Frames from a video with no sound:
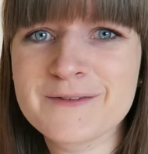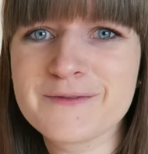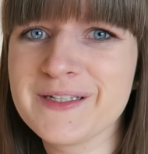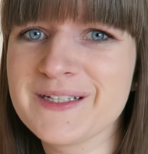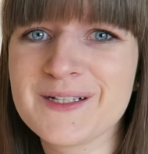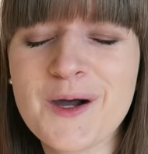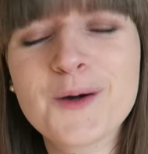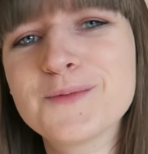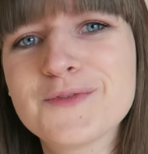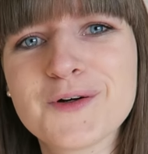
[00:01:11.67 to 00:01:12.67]
feel
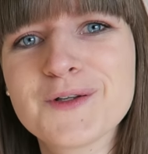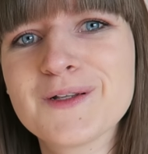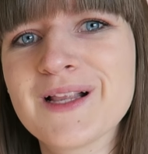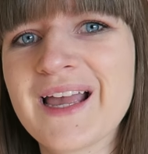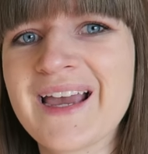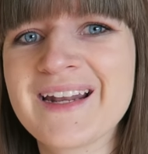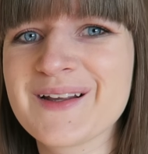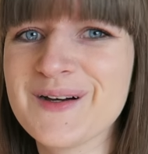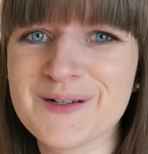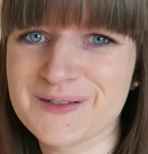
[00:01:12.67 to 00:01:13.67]
hopeful and
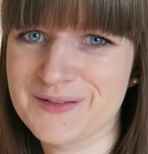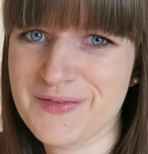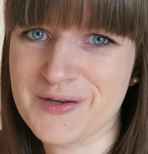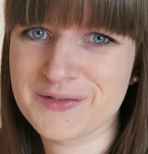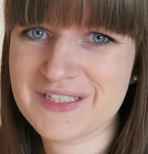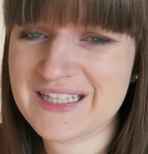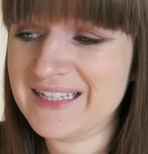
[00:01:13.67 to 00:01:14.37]
all of those